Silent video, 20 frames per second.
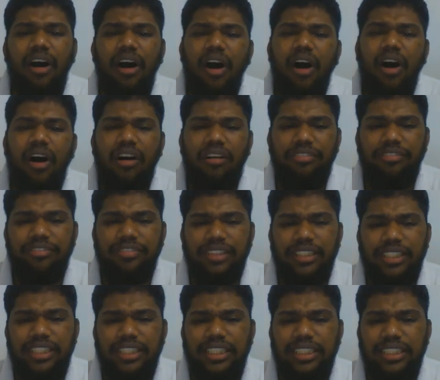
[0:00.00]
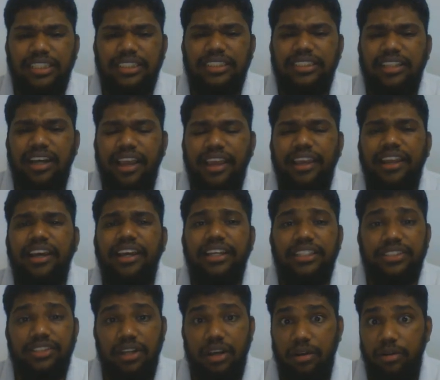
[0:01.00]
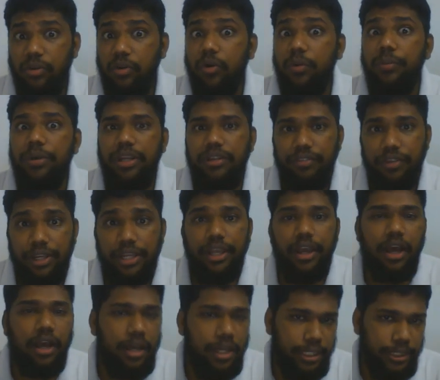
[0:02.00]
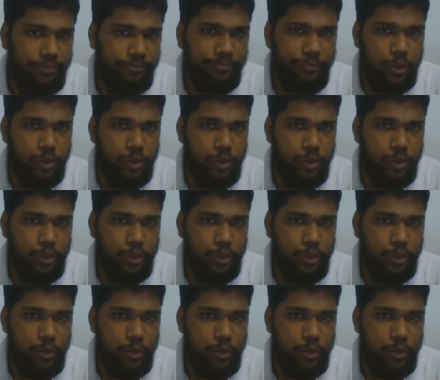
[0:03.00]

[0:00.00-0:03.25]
of cyanides are normally very high.